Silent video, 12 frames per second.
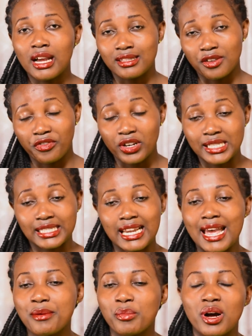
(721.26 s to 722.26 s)
as a
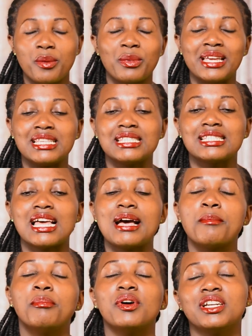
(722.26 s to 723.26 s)
first-time mom is
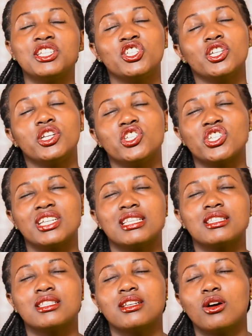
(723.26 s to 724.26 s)
body
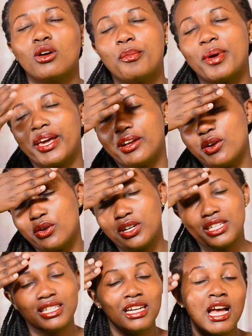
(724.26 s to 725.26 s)
changes. Oh my
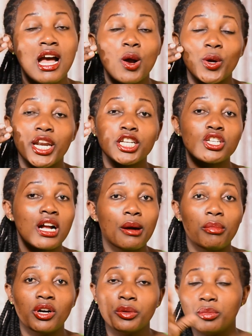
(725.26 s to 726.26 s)
God. When I talk
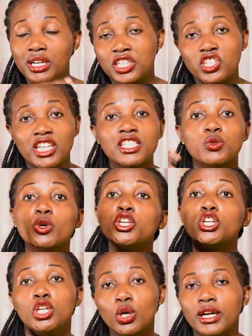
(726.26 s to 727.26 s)
about body changes, when
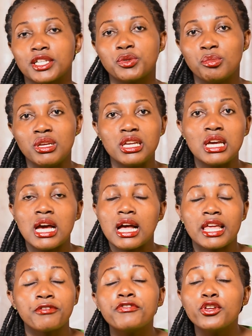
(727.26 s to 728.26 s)
you look at me,
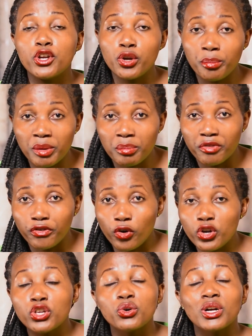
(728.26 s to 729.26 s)
if you knew me
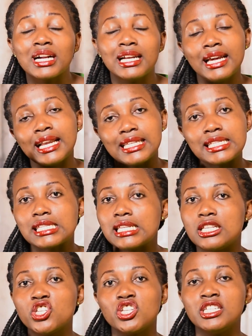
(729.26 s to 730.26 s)
before, you clearly
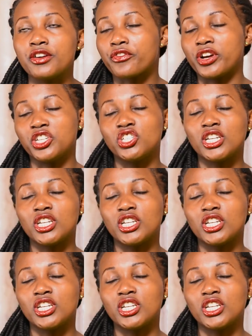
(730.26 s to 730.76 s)
see different